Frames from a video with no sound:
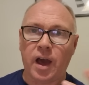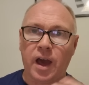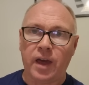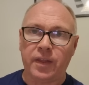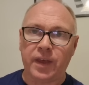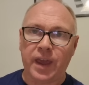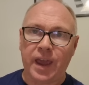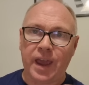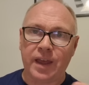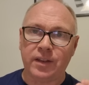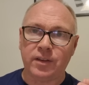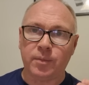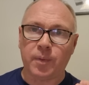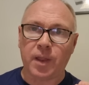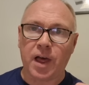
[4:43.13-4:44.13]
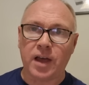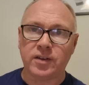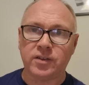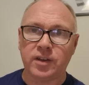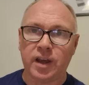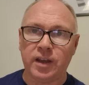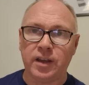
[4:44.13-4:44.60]
at the end, my
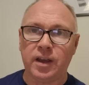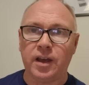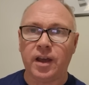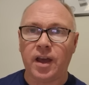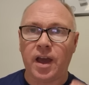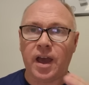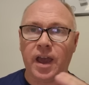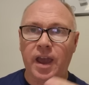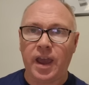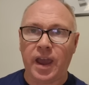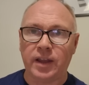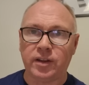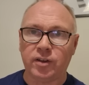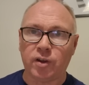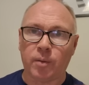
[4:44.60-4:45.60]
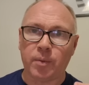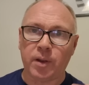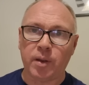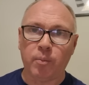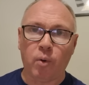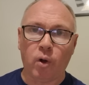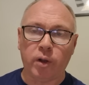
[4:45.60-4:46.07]
last night, ended up in
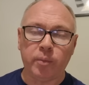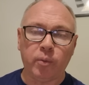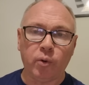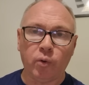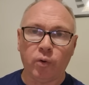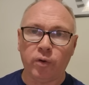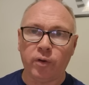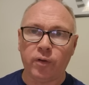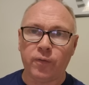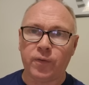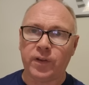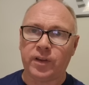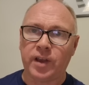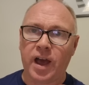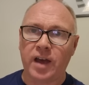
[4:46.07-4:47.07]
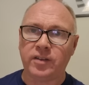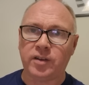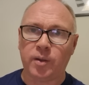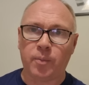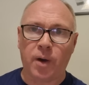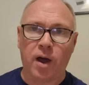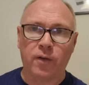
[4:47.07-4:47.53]
the Molly Malone.
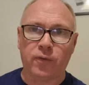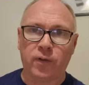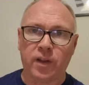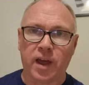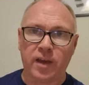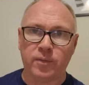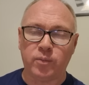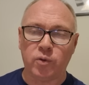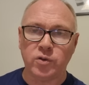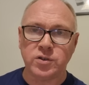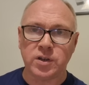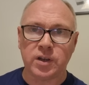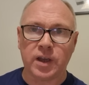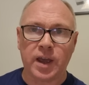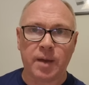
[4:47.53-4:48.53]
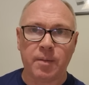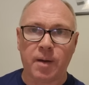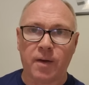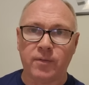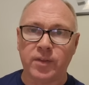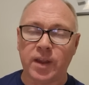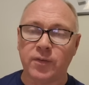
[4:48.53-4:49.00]
Fantastic bar for live music.
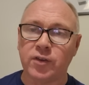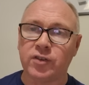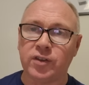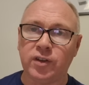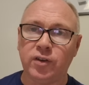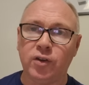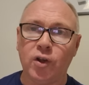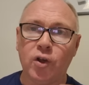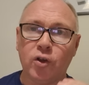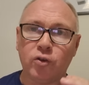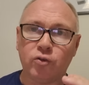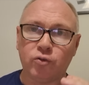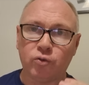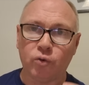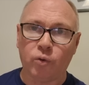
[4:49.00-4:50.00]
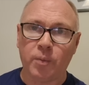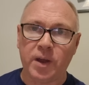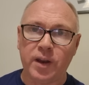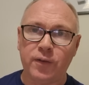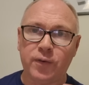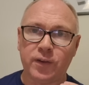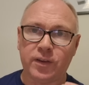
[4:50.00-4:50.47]
I've never seen so
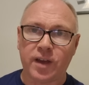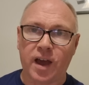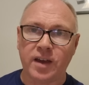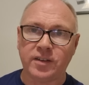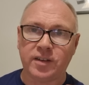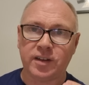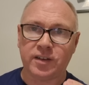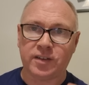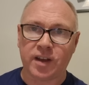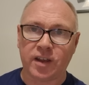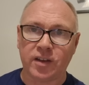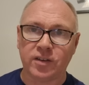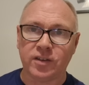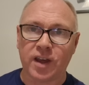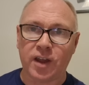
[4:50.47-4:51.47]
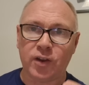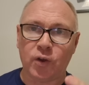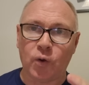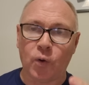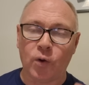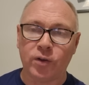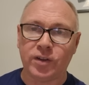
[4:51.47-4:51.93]
many fantastic singers in the
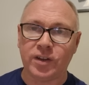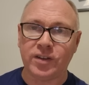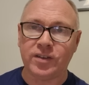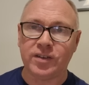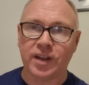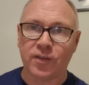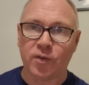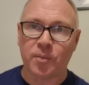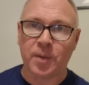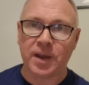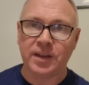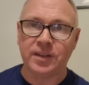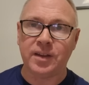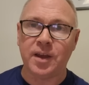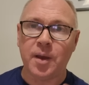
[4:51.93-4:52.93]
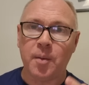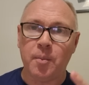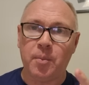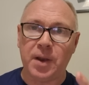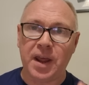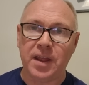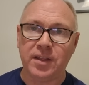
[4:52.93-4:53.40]
audience, never mind
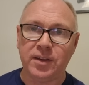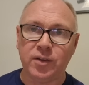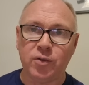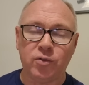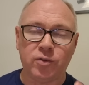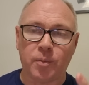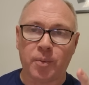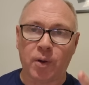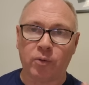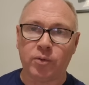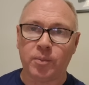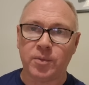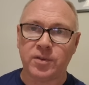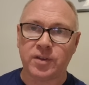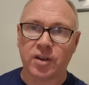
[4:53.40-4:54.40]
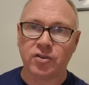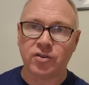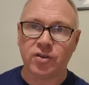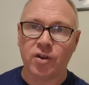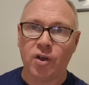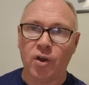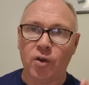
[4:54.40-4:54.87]
Brendan, who's a brilliant
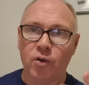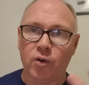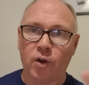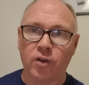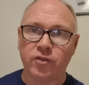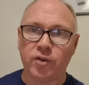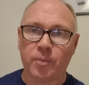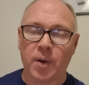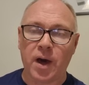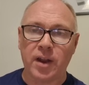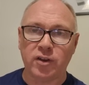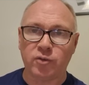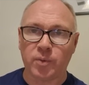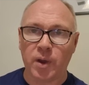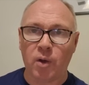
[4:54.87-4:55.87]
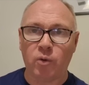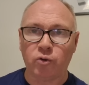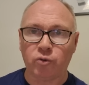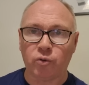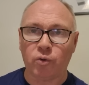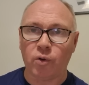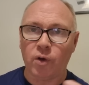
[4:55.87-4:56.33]
musician who runs the bar as well,
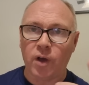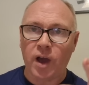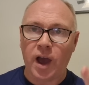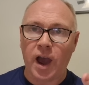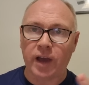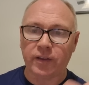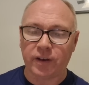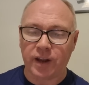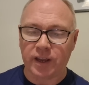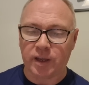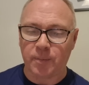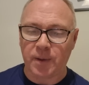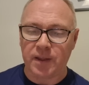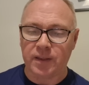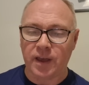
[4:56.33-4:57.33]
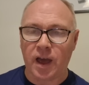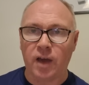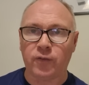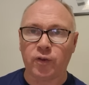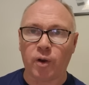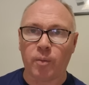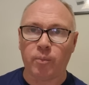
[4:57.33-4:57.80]
so highly recommend that
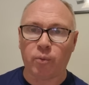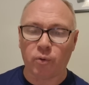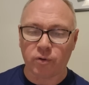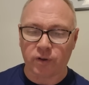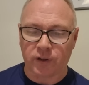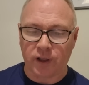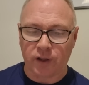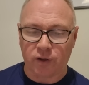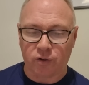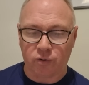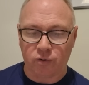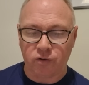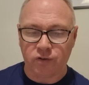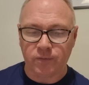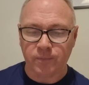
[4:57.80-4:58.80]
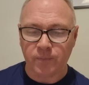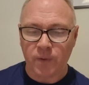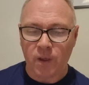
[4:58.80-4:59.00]
if you're up in Porto de la Cruz.